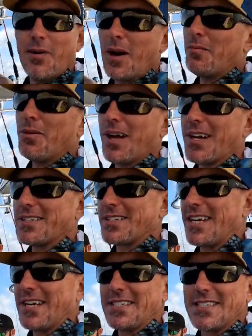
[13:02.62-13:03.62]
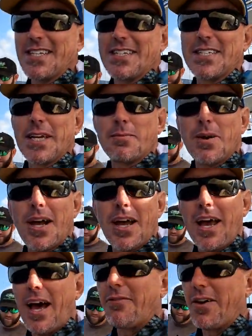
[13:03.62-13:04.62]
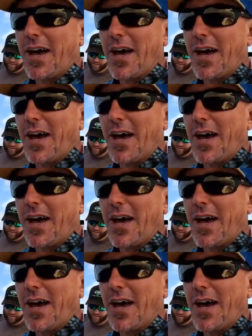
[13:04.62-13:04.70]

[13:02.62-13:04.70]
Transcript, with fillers: in my blood is getting seasick, but I have